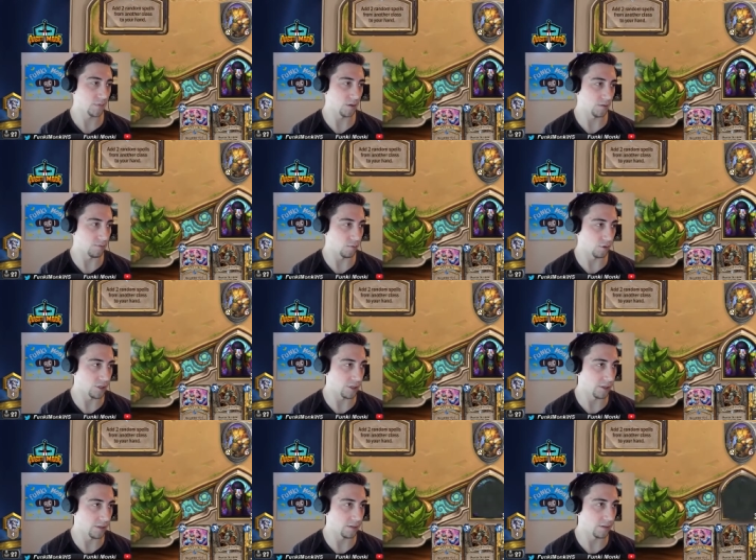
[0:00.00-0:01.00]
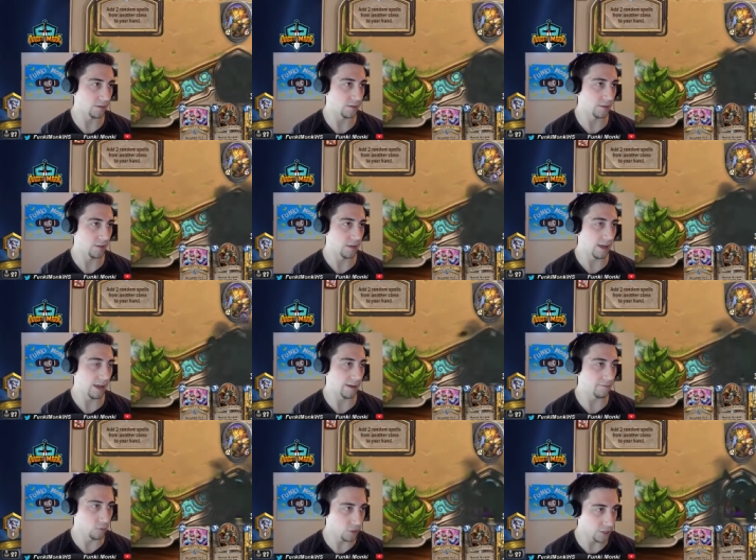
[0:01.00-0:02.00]
Unfortunately.
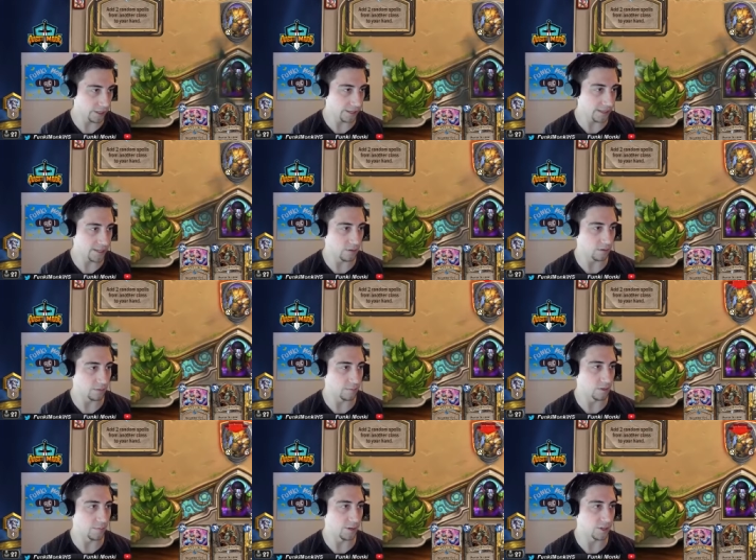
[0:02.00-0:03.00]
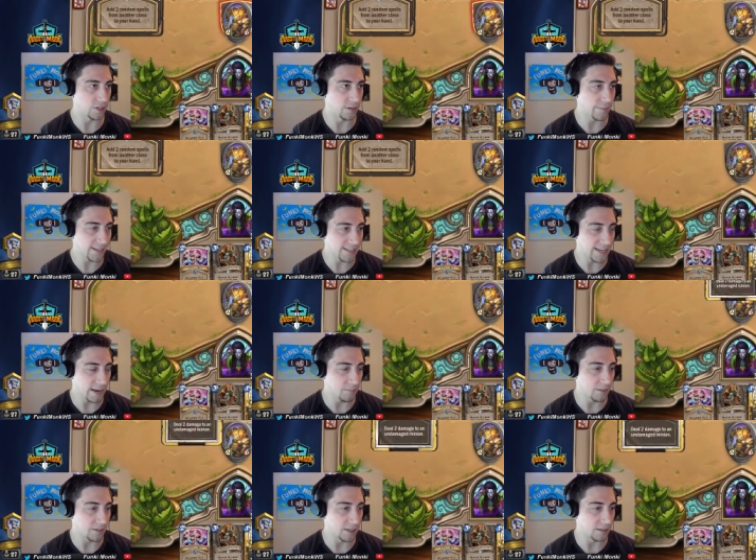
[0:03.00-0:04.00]
Fortunately, he's not doing too much. He might sap
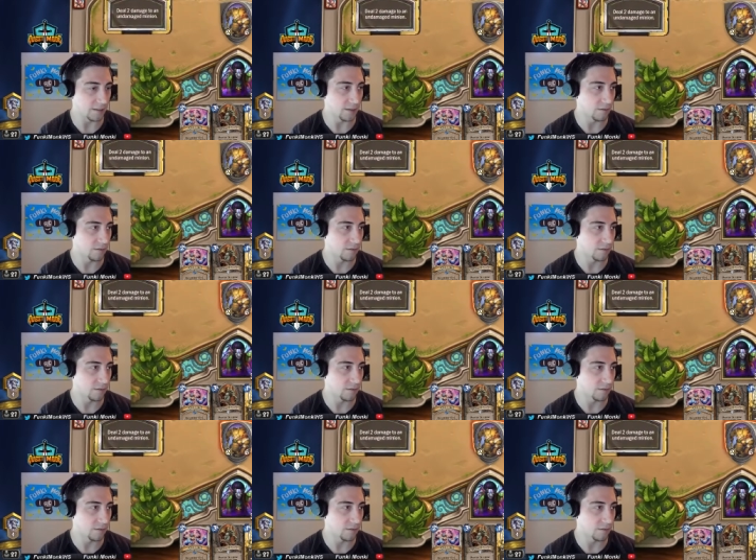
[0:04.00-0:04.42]
this thing, though.